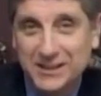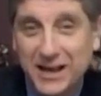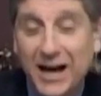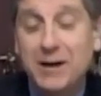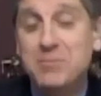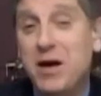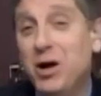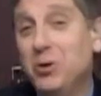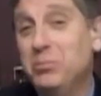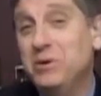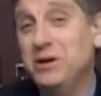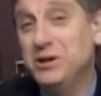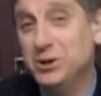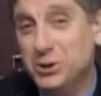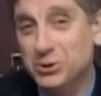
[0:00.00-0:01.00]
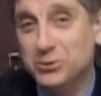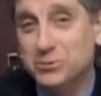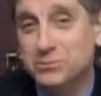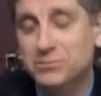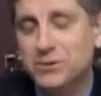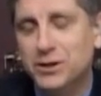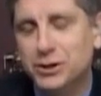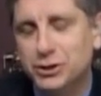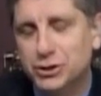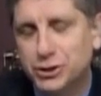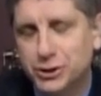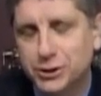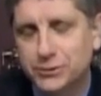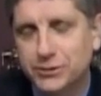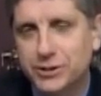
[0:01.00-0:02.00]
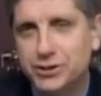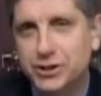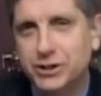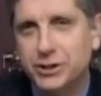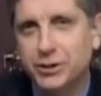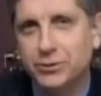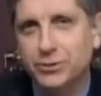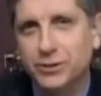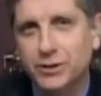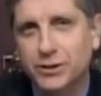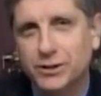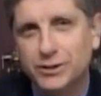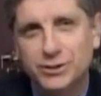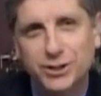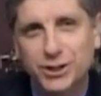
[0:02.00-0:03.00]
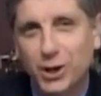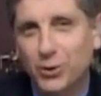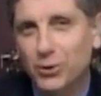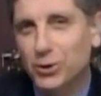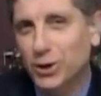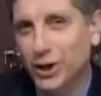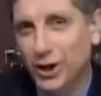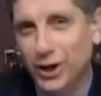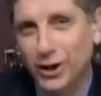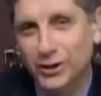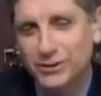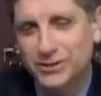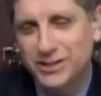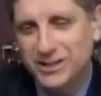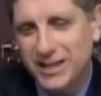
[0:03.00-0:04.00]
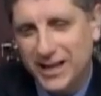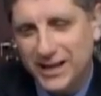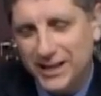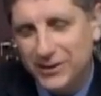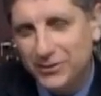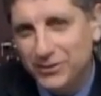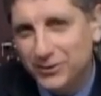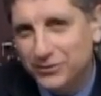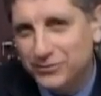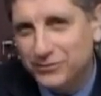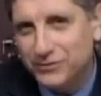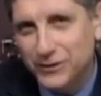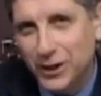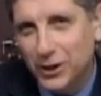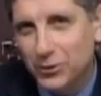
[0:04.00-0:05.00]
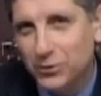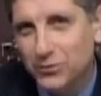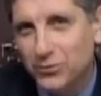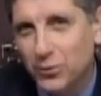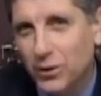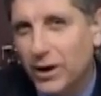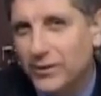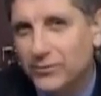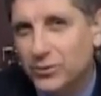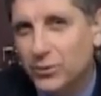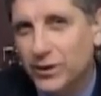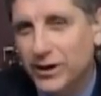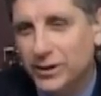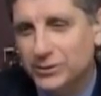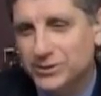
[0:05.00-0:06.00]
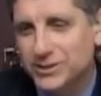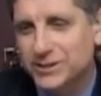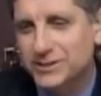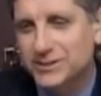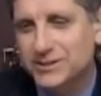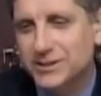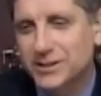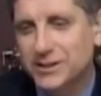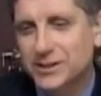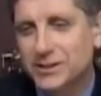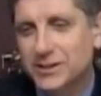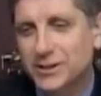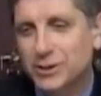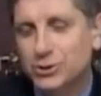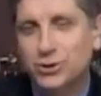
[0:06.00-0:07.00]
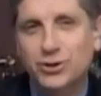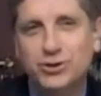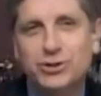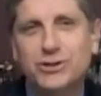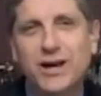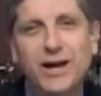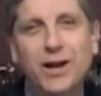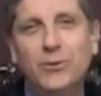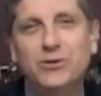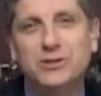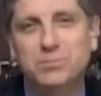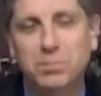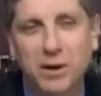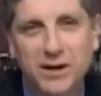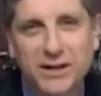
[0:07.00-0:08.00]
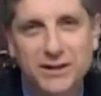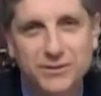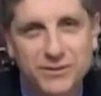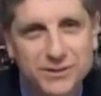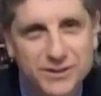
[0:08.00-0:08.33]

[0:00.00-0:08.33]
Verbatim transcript: I'm helping you, encouraging you to go along, to get in the flow of where everyone else is, so that you're not always bucking the